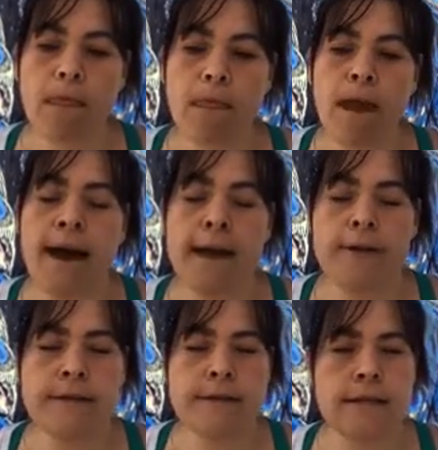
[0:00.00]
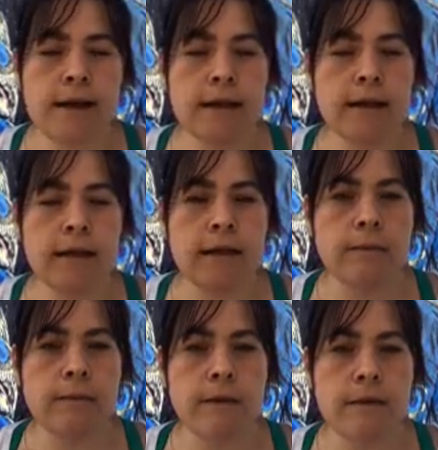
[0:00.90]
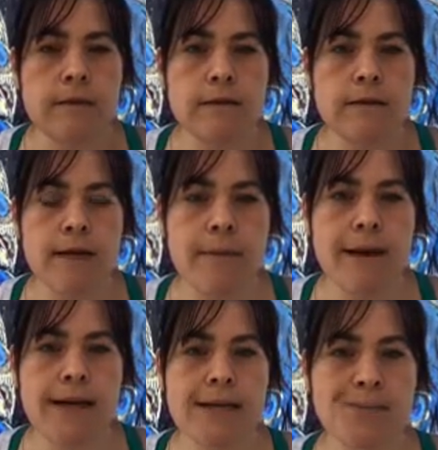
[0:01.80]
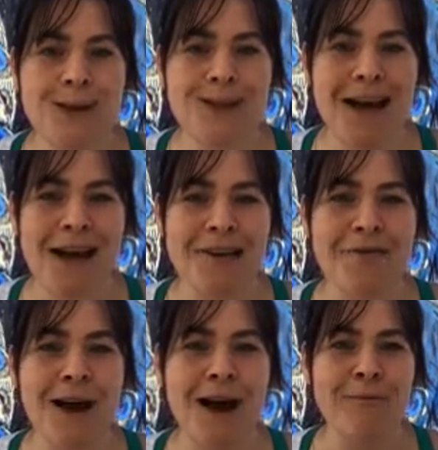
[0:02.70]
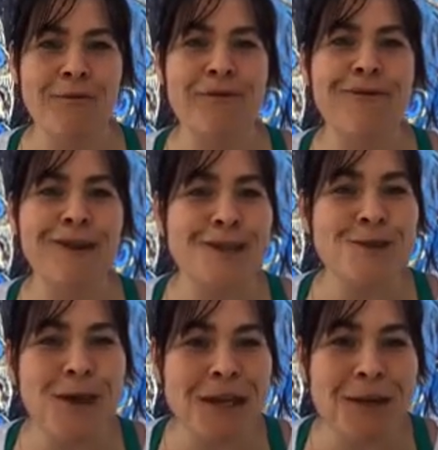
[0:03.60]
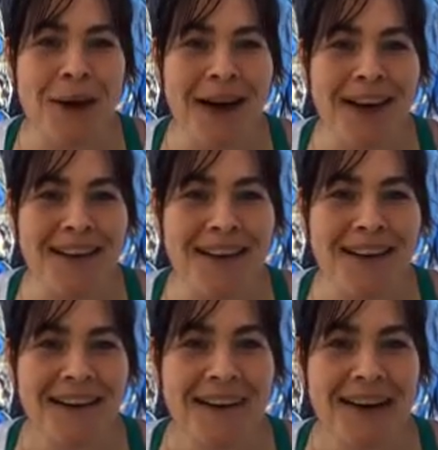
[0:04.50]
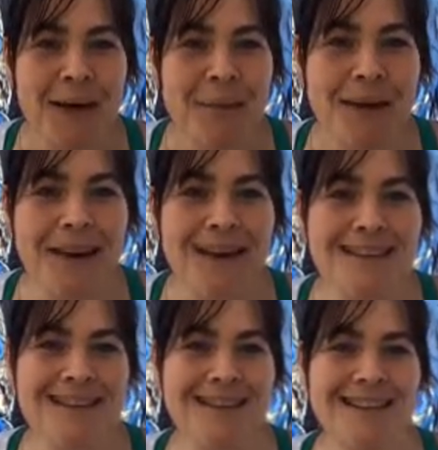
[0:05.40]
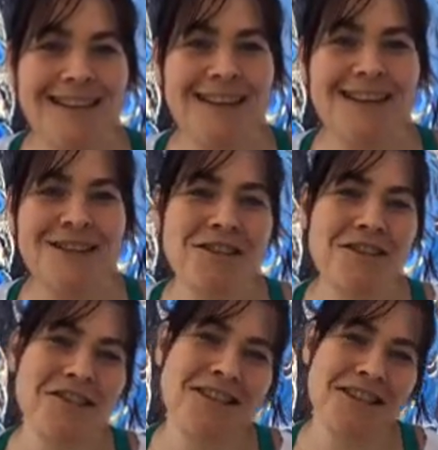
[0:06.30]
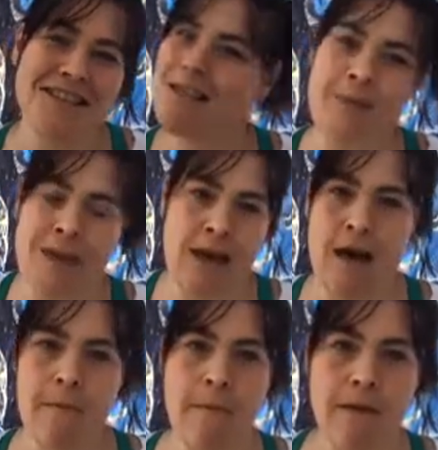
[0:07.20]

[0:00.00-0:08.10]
I understand it, but in the same aspect, I'm frustrated by it because he should just get to be him.